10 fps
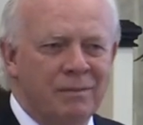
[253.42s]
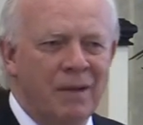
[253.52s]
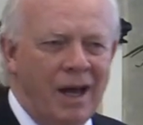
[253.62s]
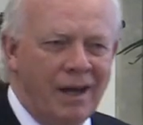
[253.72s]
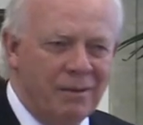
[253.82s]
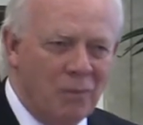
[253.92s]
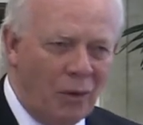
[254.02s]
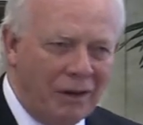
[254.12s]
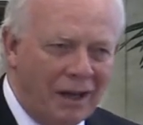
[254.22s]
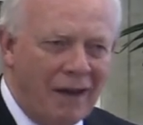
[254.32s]
uh,
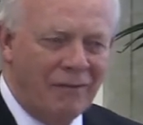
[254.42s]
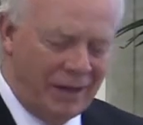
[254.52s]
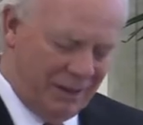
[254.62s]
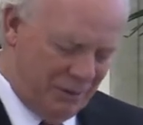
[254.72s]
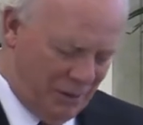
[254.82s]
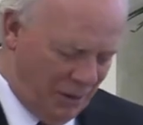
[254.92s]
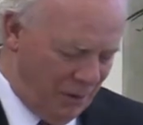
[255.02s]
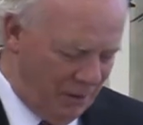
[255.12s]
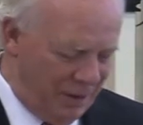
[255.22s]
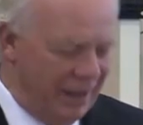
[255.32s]
more loving.
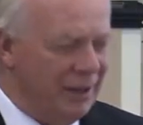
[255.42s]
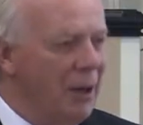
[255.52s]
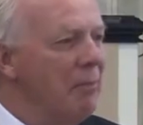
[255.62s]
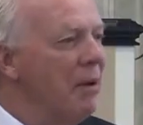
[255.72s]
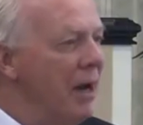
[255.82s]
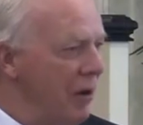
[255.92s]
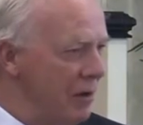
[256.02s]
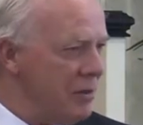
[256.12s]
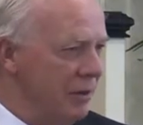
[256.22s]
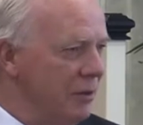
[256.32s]
So, in
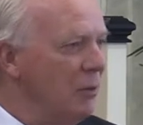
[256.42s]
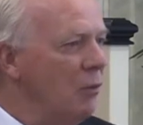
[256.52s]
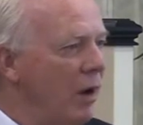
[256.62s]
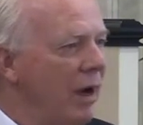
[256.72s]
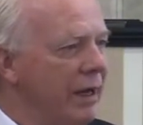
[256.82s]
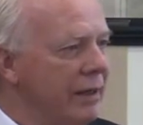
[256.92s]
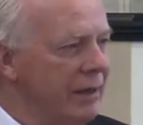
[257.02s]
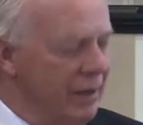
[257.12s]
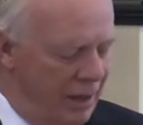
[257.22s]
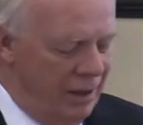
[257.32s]
comparison to one,
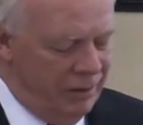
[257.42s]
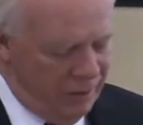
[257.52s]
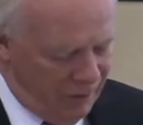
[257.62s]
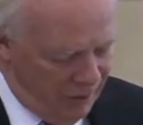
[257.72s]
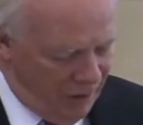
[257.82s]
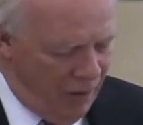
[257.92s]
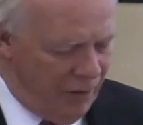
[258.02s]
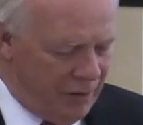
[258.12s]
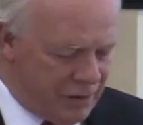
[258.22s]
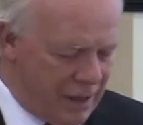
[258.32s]
you could call
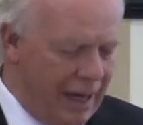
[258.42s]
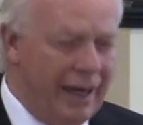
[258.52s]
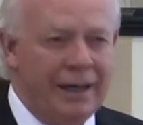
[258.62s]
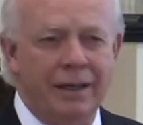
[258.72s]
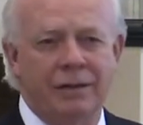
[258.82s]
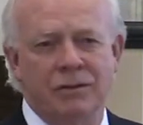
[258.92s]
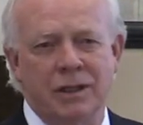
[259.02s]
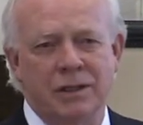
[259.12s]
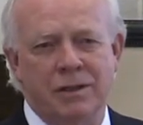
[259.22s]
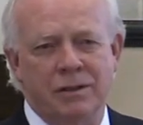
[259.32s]
this hate. And
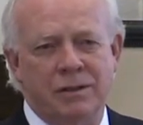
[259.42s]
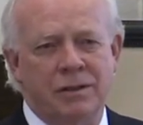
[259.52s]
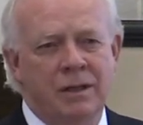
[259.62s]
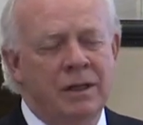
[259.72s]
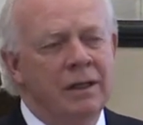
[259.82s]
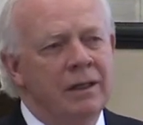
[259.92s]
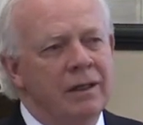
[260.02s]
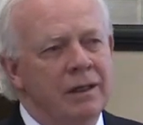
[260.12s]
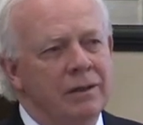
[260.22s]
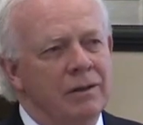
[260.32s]
Jesus
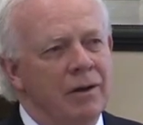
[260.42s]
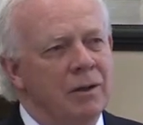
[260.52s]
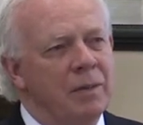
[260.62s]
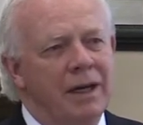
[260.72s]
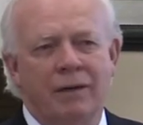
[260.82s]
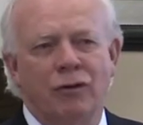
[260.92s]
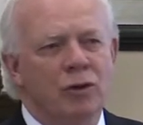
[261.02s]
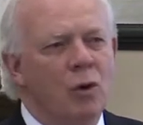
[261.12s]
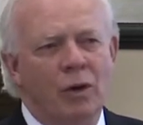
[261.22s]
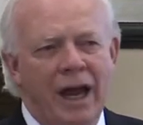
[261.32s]
uh, talked about if you
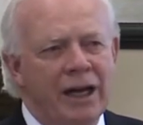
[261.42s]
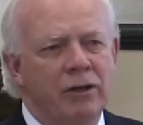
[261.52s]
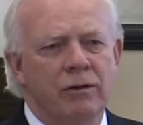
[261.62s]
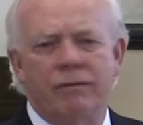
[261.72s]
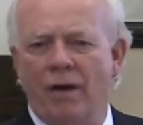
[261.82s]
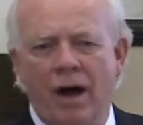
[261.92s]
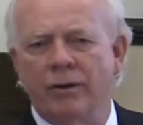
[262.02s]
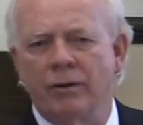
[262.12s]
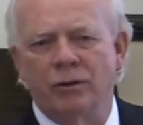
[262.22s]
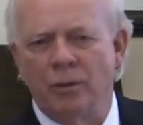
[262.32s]
don't hate your
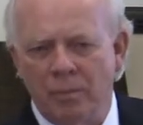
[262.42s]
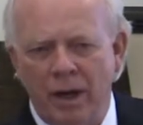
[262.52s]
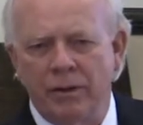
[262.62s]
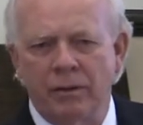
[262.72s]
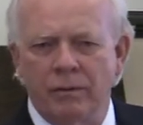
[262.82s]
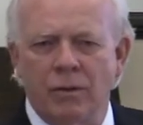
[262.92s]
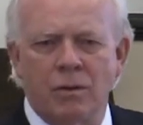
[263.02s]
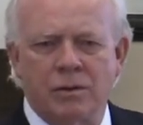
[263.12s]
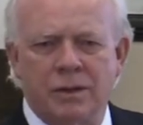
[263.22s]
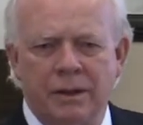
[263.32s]
father and your mother, of
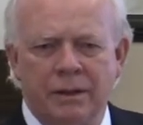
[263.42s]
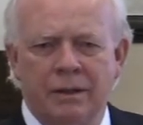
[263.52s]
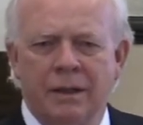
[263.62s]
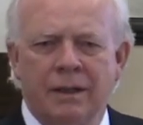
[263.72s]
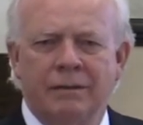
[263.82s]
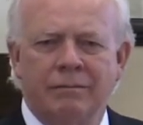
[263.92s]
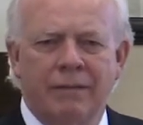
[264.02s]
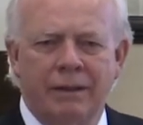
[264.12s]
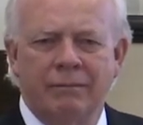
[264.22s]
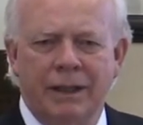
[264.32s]
course, he,
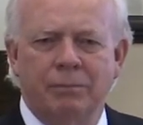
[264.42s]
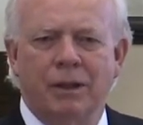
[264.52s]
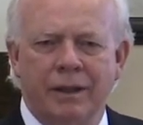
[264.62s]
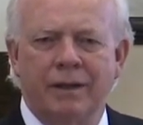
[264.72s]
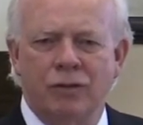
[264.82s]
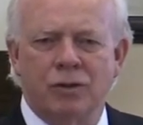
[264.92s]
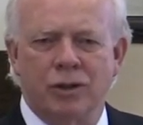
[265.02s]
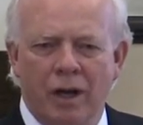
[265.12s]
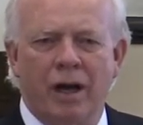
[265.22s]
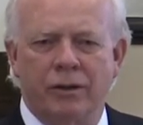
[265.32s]
he believed you
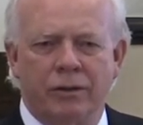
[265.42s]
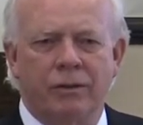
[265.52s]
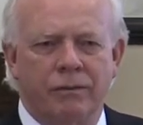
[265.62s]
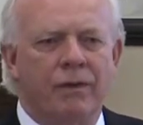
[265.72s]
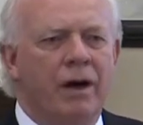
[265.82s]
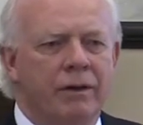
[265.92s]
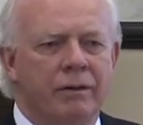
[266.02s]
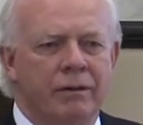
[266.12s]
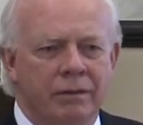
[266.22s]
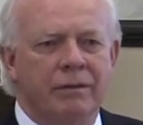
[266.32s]
should honor your
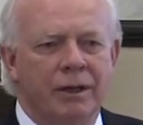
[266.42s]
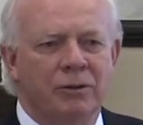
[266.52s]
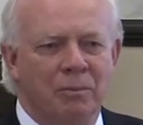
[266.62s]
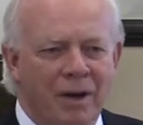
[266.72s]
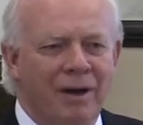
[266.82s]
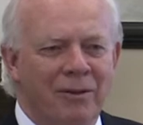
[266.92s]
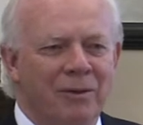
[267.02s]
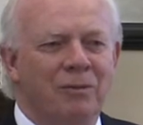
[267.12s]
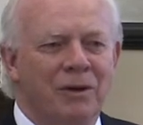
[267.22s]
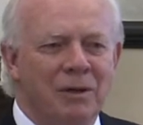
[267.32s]
father and your
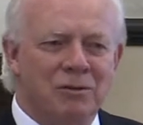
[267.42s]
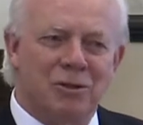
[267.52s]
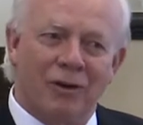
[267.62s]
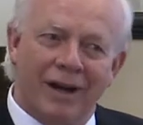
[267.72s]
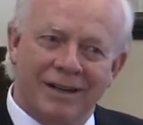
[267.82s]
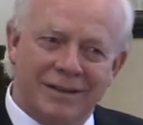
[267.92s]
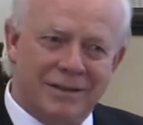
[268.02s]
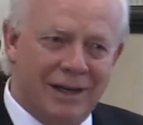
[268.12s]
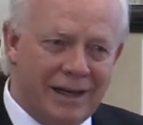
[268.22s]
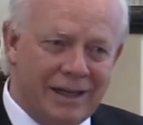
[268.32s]
mother. What he was trying to
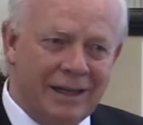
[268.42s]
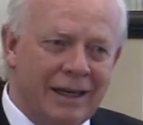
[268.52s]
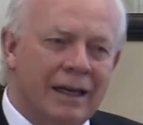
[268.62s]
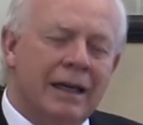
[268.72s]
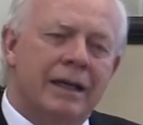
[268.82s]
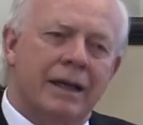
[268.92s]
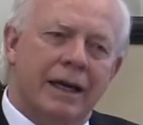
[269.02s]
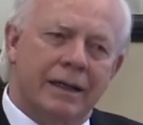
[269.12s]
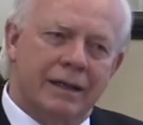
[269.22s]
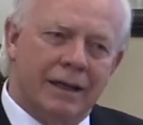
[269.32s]
say
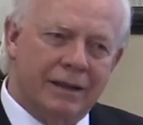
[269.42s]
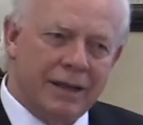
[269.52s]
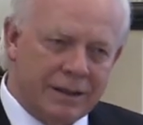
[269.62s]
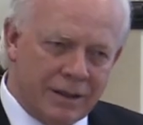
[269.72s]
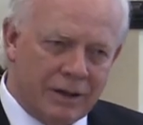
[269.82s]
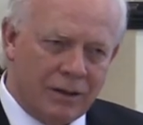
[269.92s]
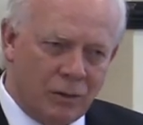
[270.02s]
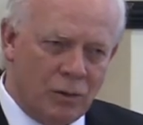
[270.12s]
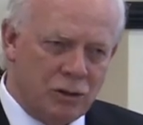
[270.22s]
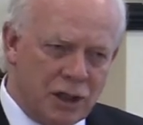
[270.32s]
that the
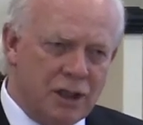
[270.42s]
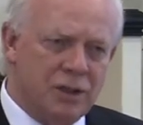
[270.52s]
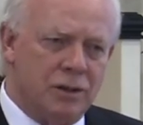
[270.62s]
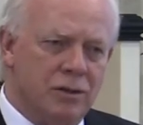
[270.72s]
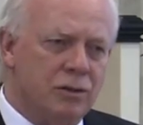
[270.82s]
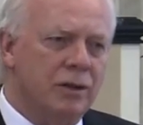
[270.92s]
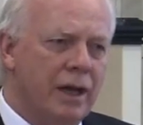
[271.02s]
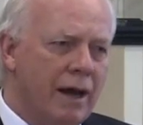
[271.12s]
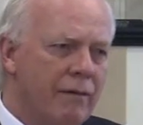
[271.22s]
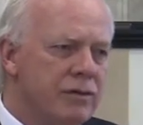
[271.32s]
Lord Jesus should
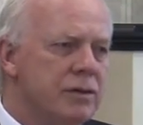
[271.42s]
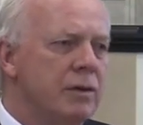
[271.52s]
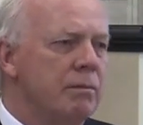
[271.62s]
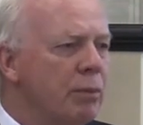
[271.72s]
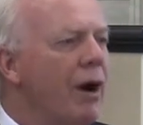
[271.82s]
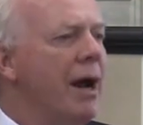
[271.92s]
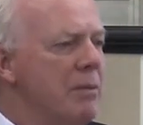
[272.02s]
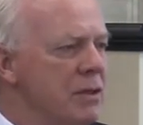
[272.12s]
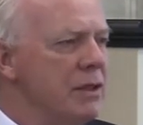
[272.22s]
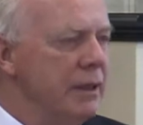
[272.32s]
have
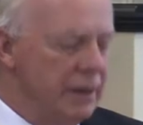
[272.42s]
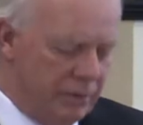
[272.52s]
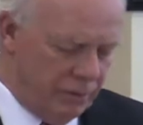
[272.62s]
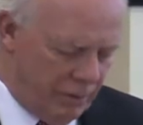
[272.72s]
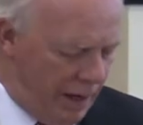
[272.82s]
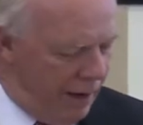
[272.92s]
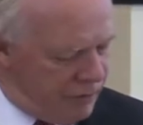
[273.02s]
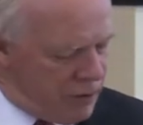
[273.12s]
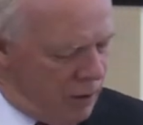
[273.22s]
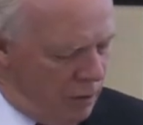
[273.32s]
primacy in your life.
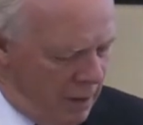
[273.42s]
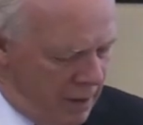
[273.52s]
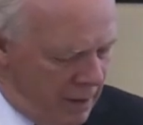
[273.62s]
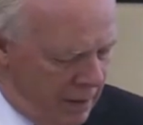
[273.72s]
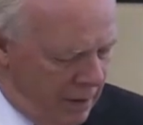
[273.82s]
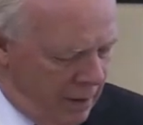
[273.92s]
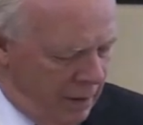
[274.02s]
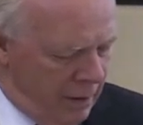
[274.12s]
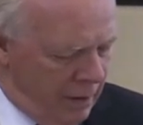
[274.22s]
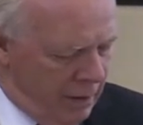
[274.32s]
So,
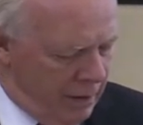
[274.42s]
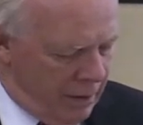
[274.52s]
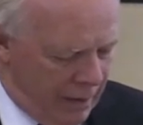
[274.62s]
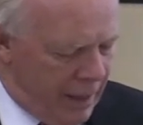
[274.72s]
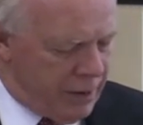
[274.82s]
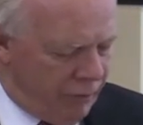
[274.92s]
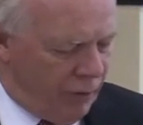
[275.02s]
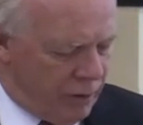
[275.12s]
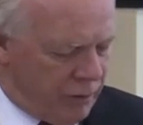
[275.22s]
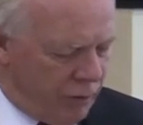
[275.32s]
the last
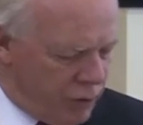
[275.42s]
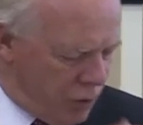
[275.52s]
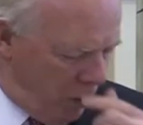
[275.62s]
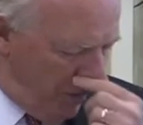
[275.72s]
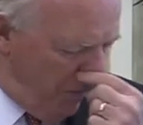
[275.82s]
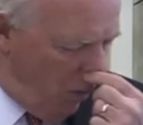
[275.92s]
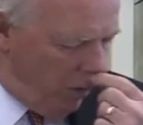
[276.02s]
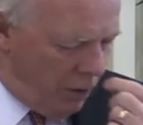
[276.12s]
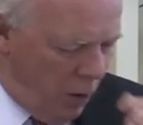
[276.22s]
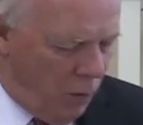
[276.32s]
verse, verse
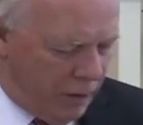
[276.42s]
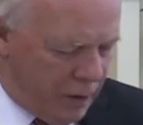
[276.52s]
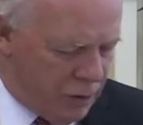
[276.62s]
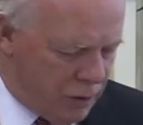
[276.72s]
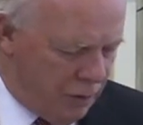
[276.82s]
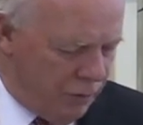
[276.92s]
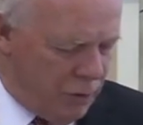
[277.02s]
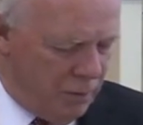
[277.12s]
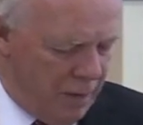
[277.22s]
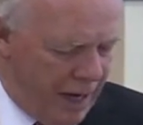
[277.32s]
24 No one can serve
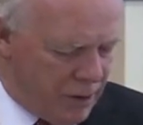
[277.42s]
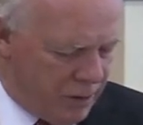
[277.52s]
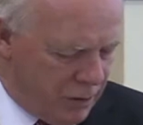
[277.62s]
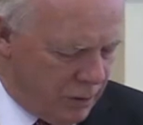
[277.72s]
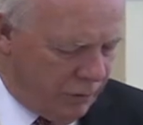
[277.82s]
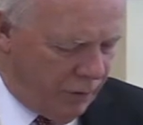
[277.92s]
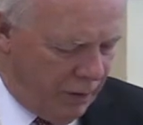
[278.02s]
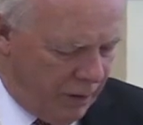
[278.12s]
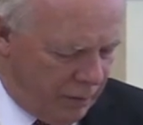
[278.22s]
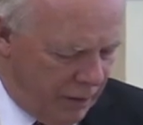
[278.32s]
two masters, for
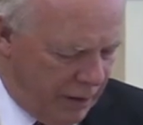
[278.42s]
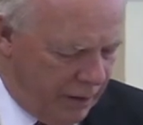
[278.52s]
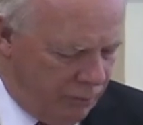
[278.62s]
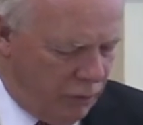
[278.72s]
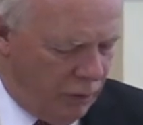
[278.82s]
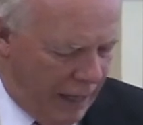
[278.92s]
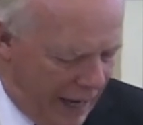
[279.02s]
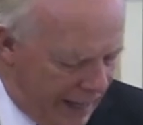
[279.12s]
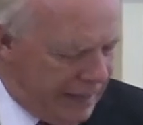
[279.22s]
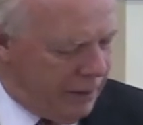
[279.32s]
either he will
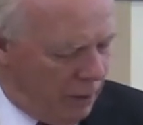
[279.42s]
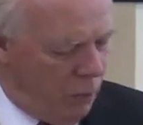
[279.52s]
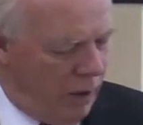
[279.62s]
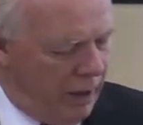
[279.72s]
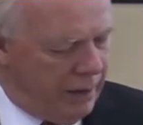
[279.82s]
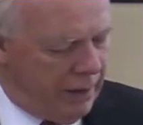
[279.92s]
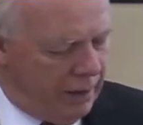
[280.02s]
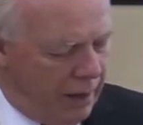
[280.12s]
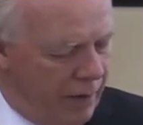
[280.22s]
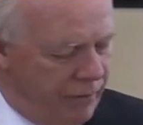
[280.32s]
hate the one
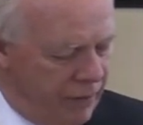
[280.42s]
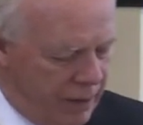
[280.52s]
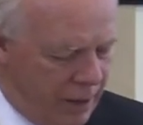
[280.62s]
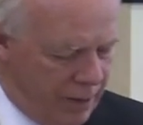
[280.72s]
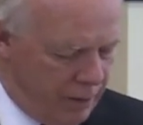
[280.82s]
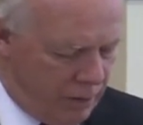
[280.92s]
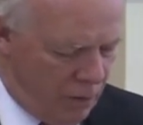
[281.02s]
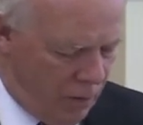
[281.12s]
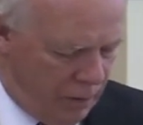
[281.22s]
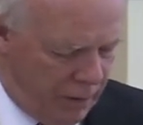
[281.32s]
and love the other, or